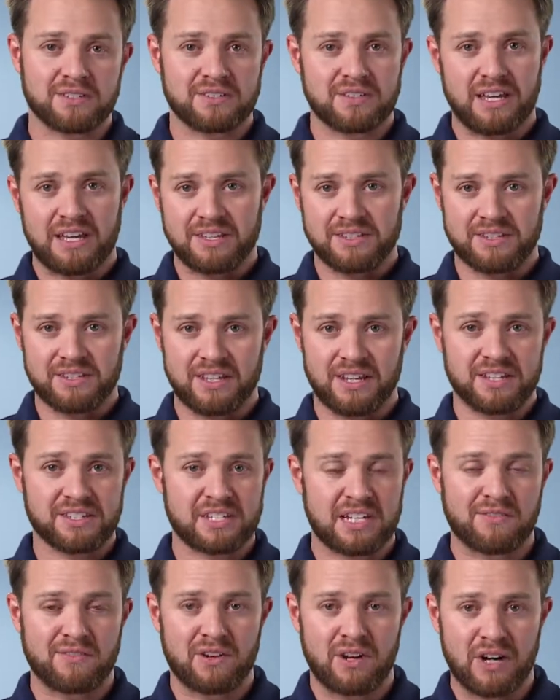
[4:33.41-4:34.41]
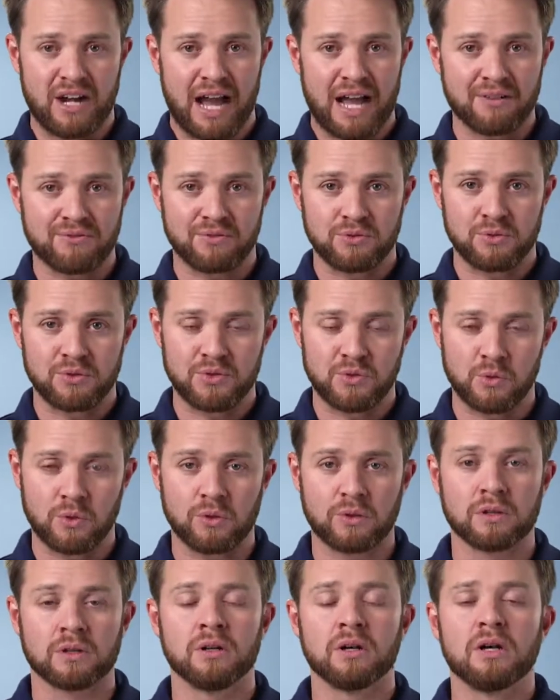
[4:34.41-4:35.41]
say, a 6, 7, or 9 flute
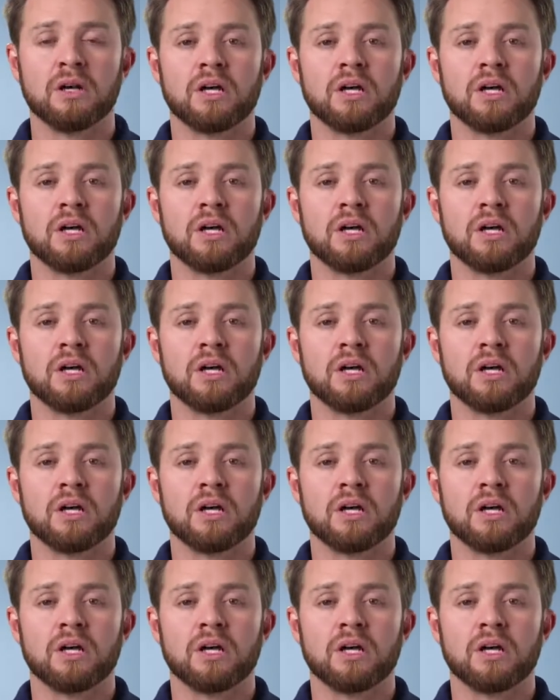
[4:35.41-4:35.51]
tool.